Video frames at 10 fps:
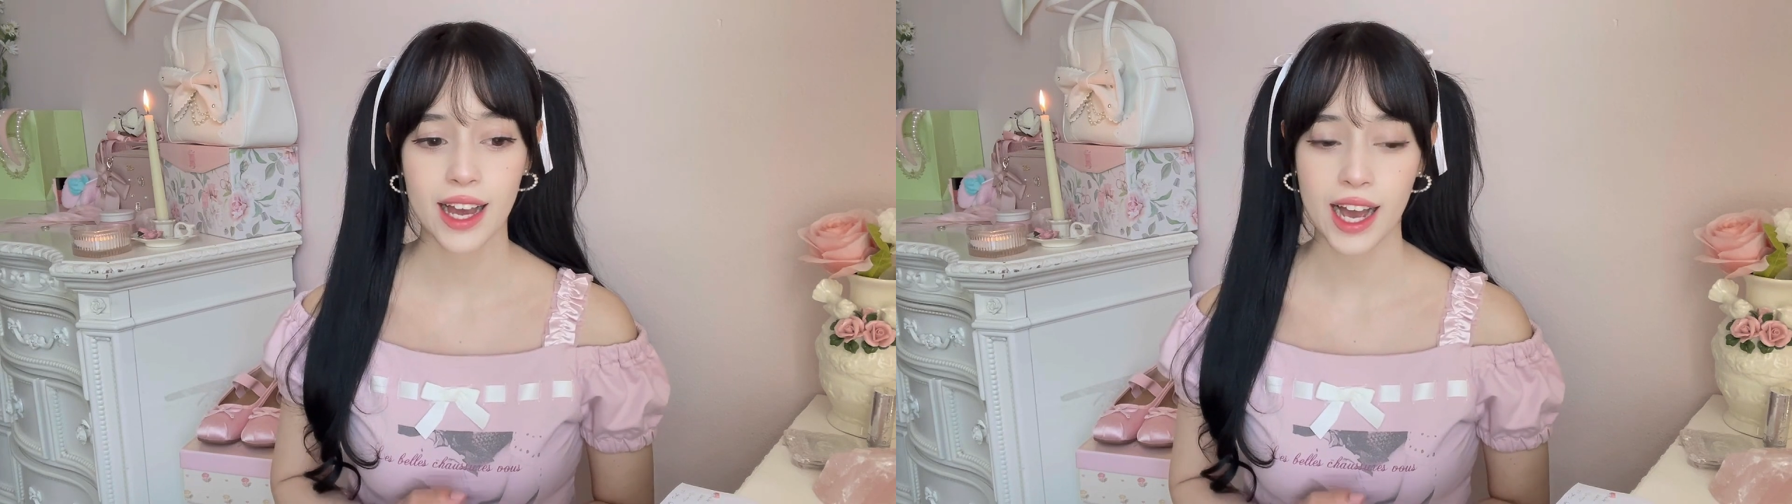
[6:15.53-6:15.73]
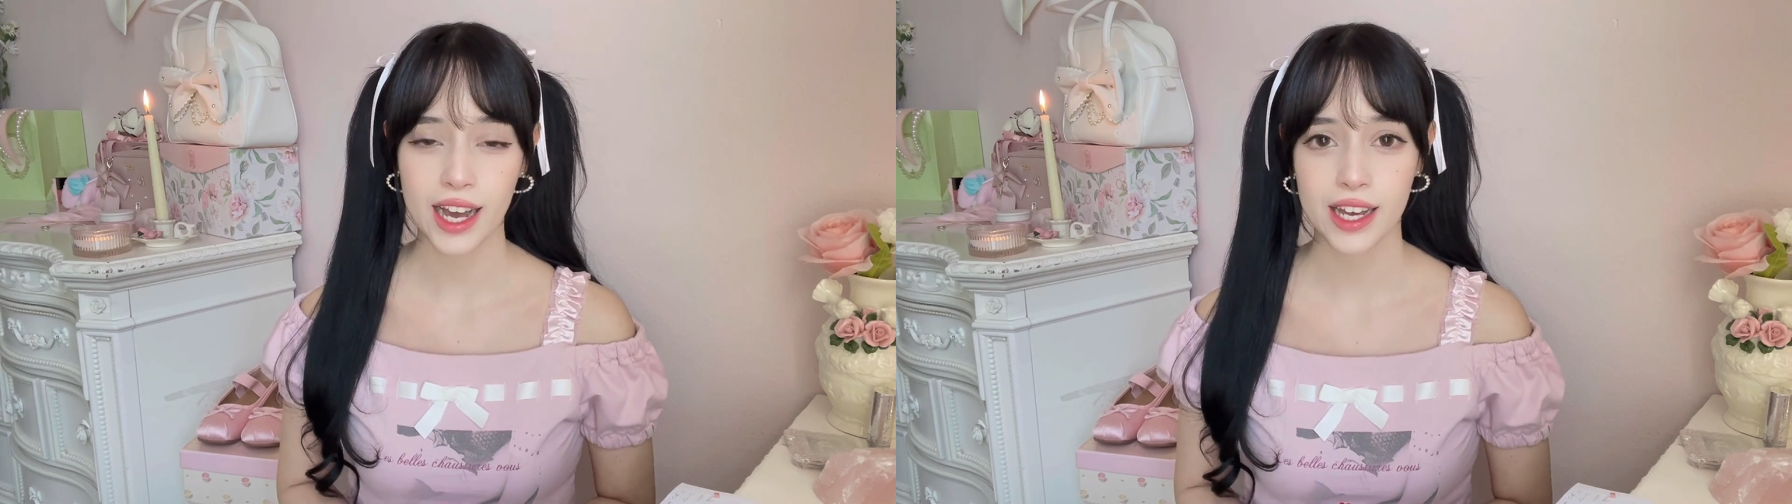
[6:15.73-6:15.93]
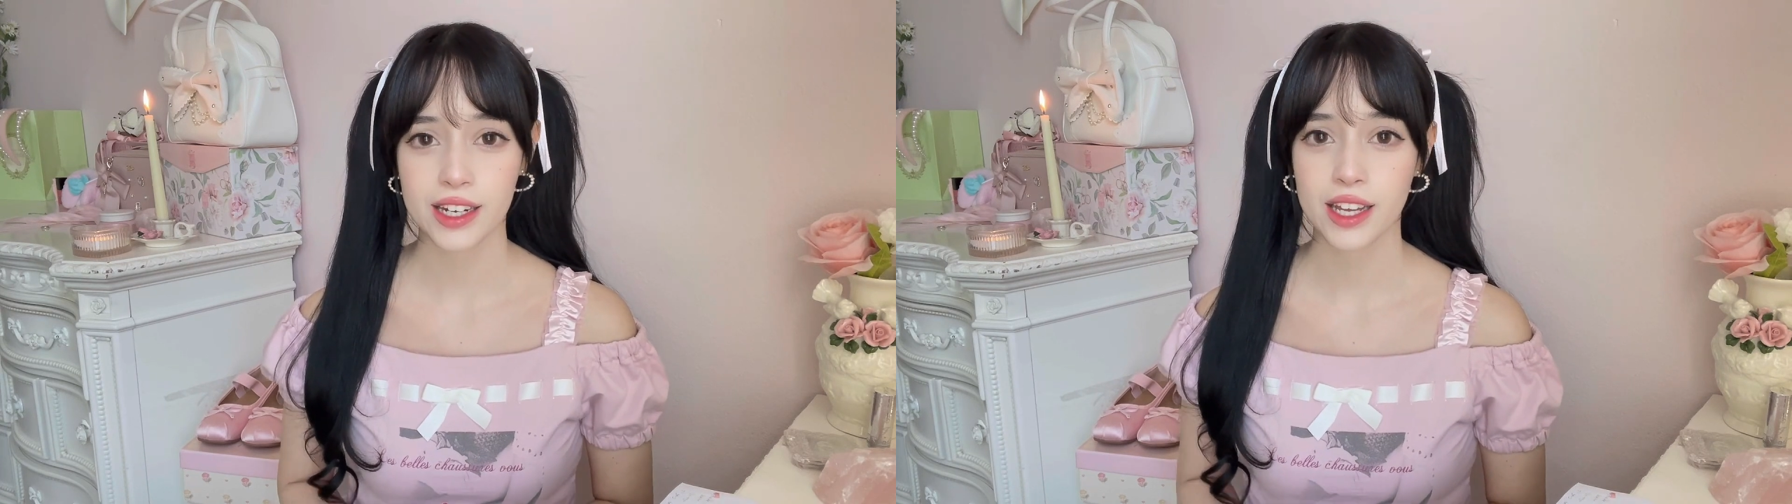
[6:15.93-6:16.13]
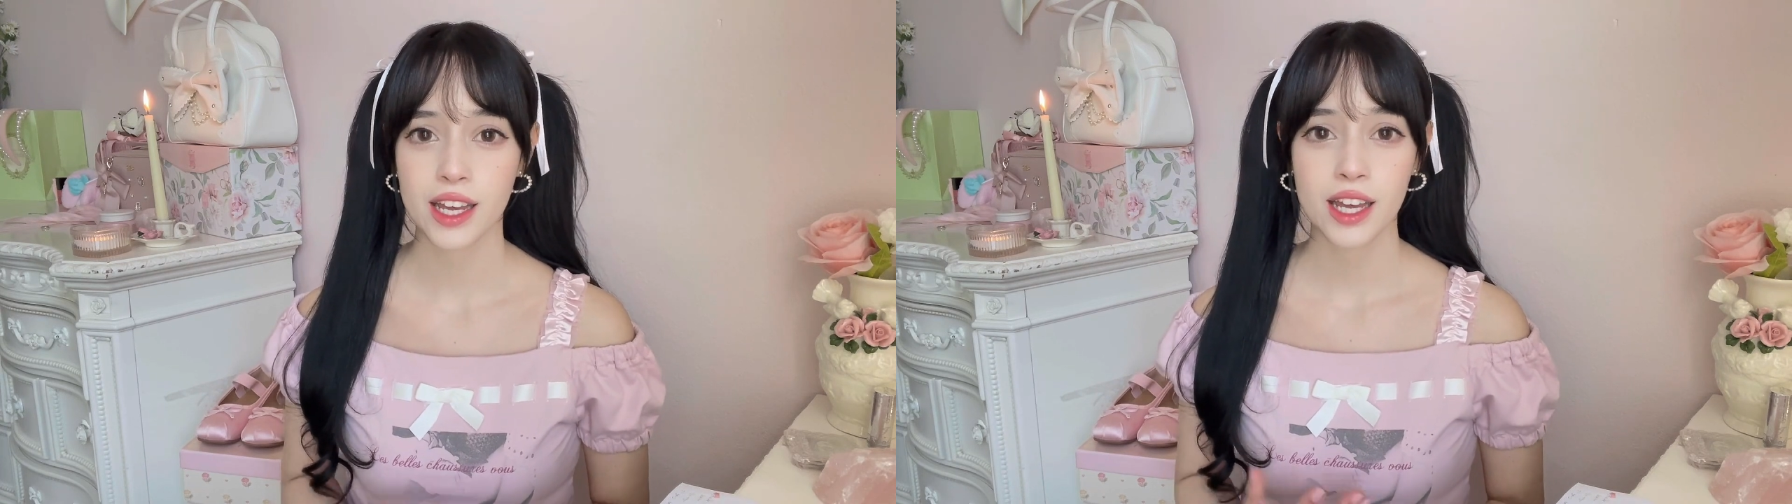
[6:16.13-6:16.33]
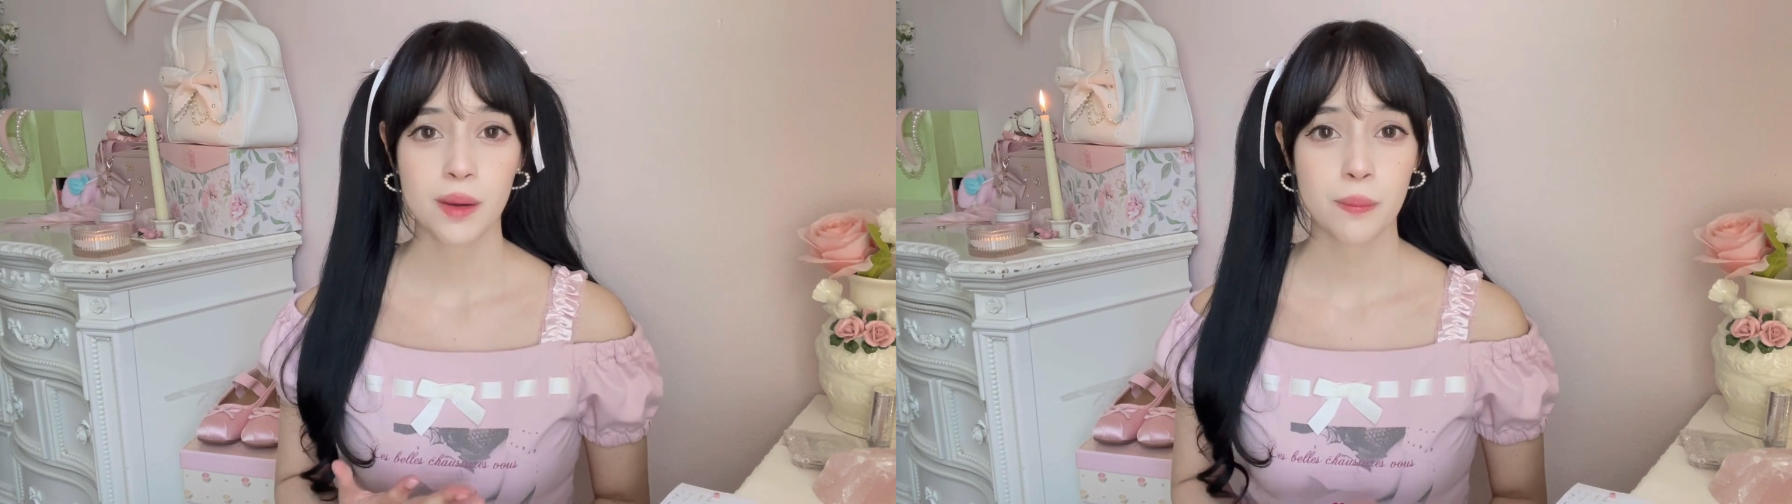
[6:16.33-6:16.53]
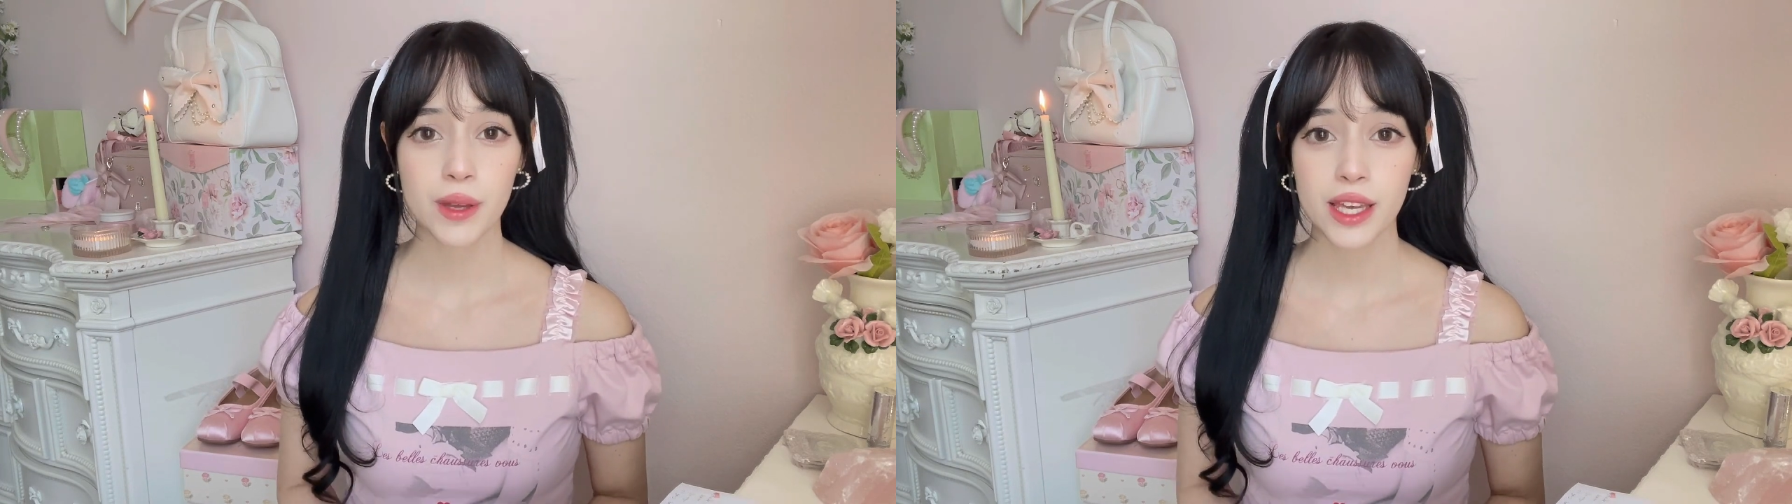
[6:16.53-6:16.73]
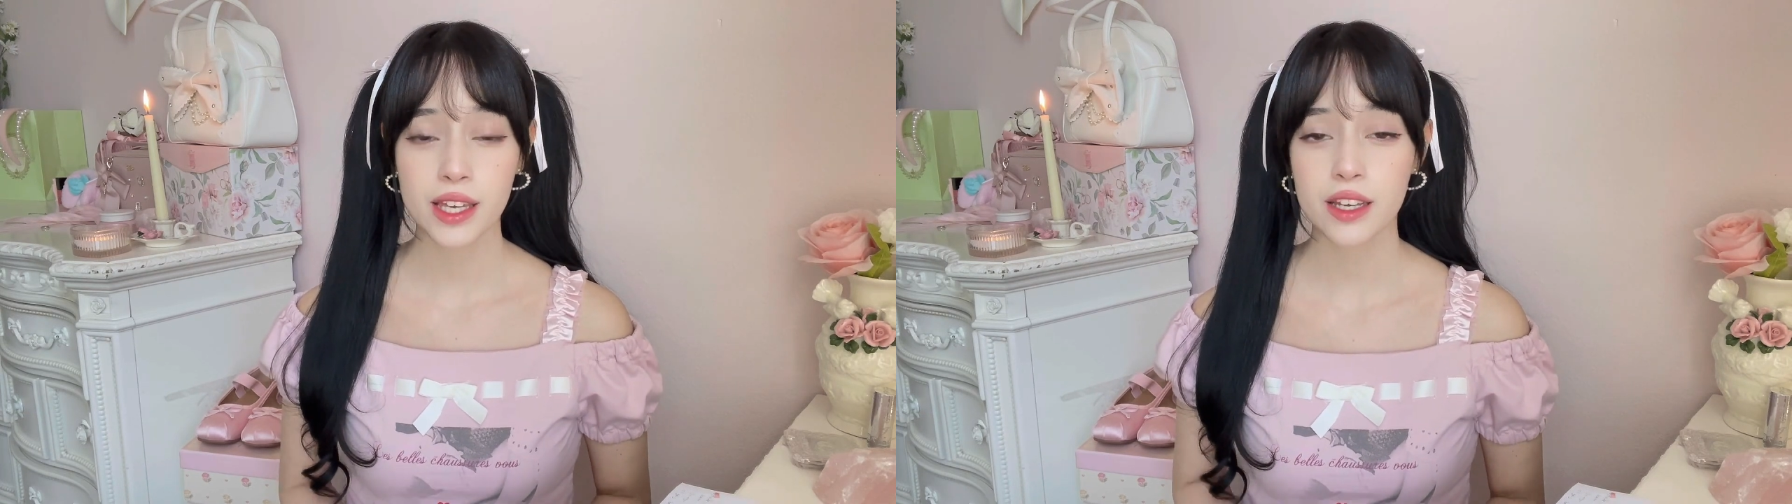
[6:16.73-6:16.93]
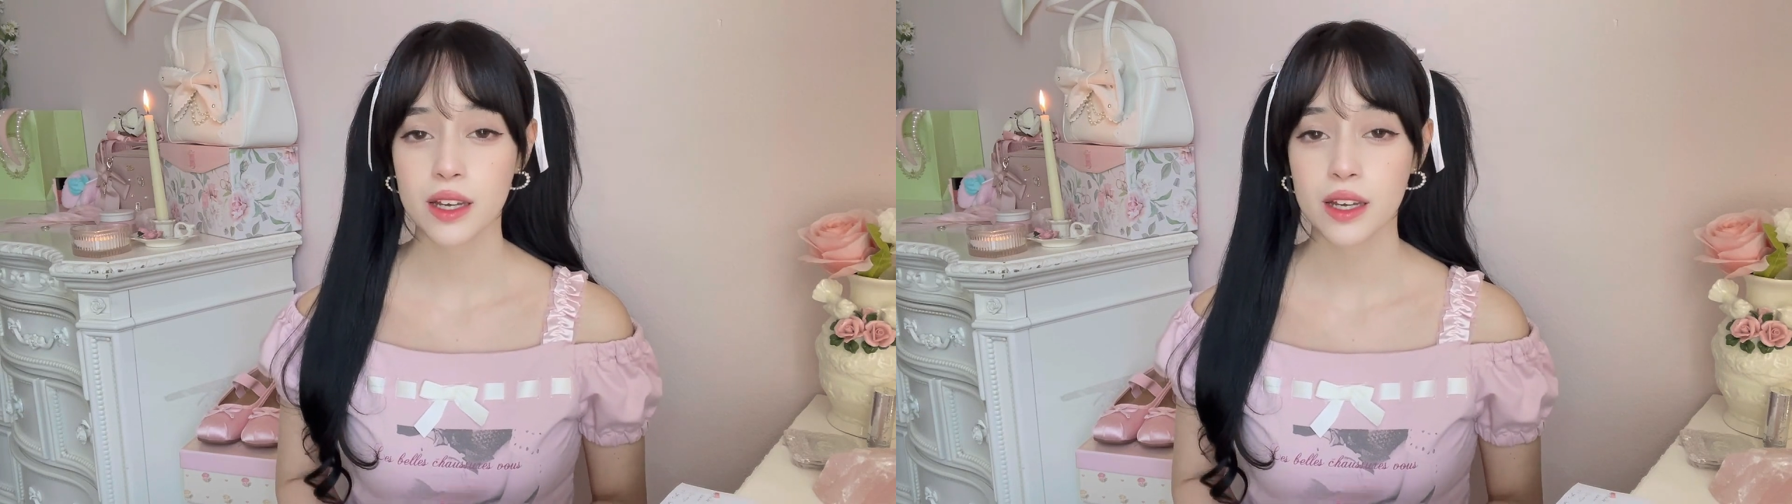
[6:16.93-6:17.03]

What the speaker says: add pink,